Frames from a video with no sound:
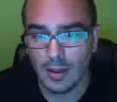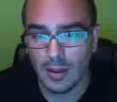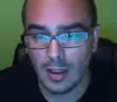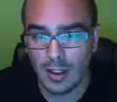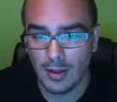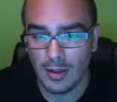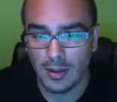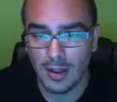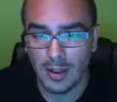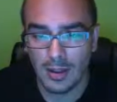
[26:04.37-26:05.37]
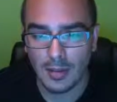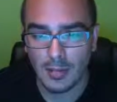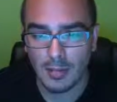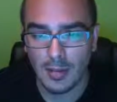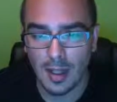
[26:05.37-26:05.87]
and now that you did it,
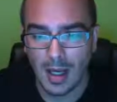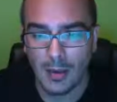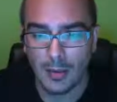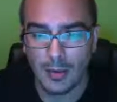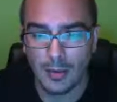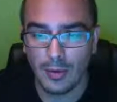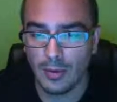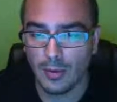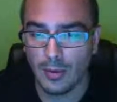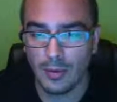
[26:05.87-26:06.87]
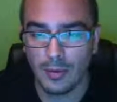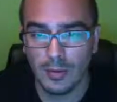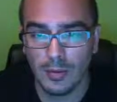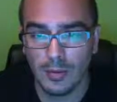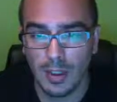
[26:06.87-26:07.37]
I would do
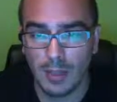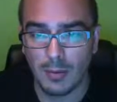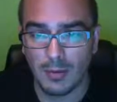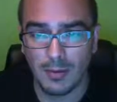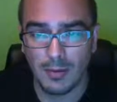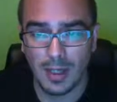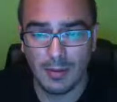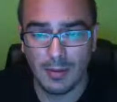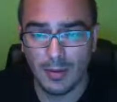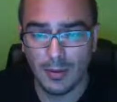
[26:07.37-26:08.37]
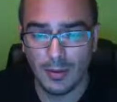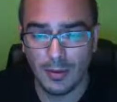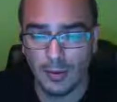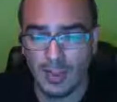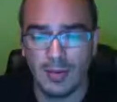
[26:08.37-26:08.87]
anywhere from 5 to
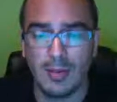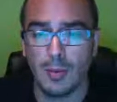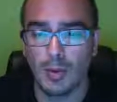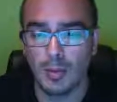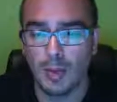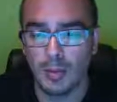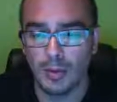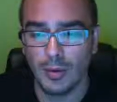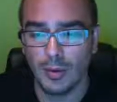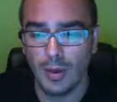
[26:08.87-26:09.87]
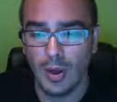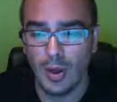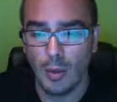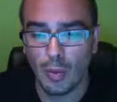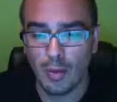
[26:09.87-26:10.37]
7 more blog posts
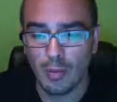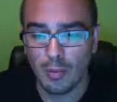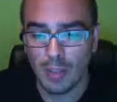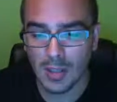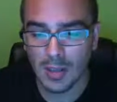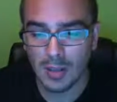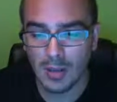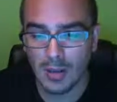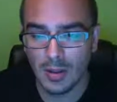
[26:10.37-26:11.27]
where you mentioned